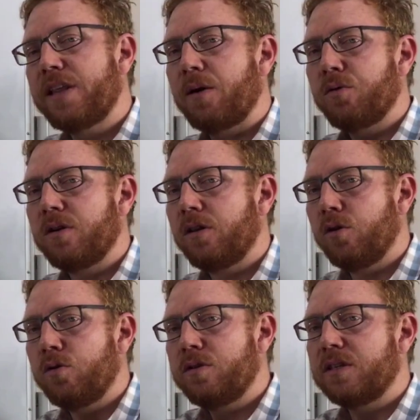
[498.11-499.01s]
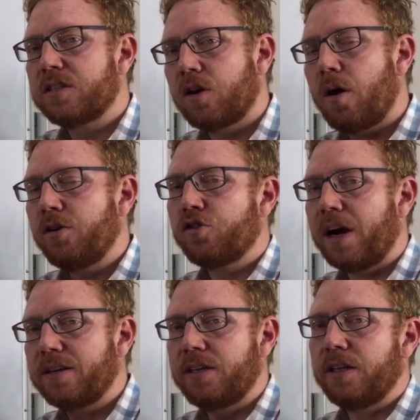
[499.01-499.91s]
that would lose its
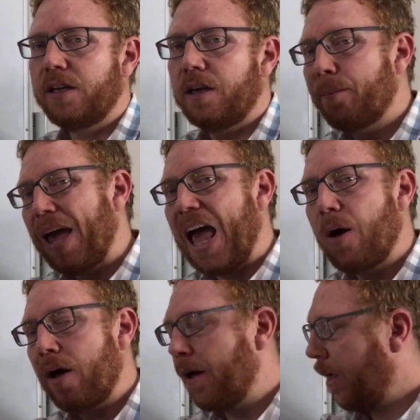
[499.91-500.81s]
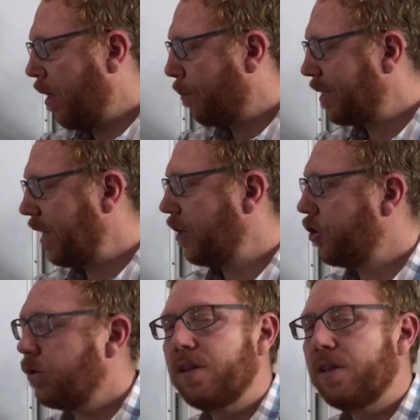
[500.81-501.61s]
contractility power potential,